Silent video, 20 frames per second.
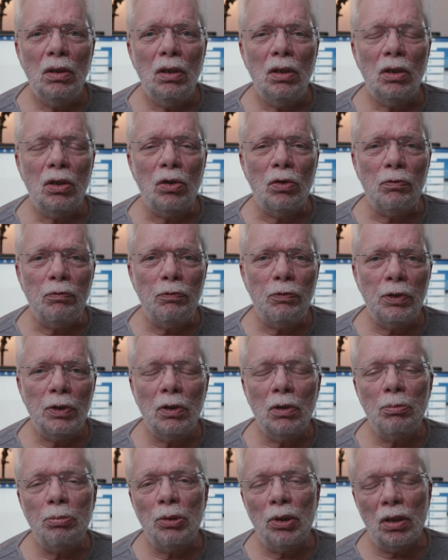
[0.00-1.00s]

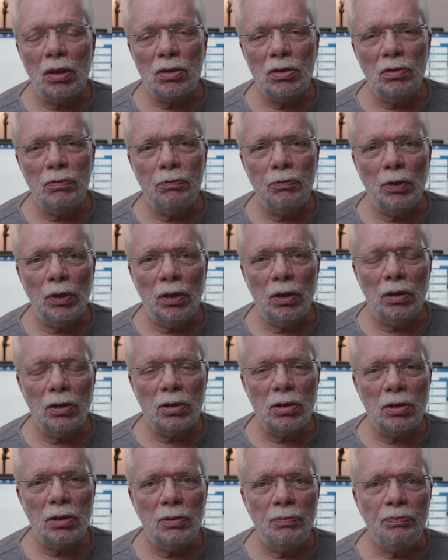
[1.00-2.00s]
configure proxy
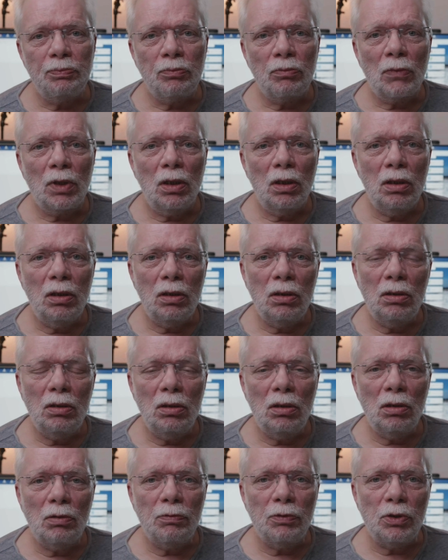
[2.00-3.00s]
files in
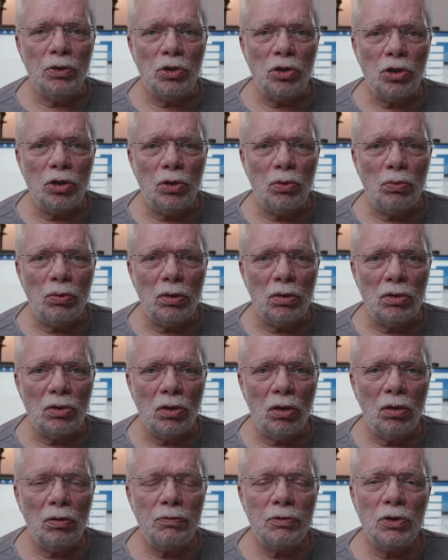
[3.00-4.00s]
DaVinci
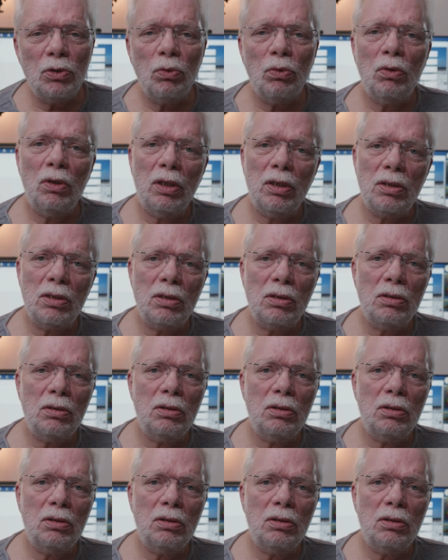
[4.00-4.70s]
Resolve. So let's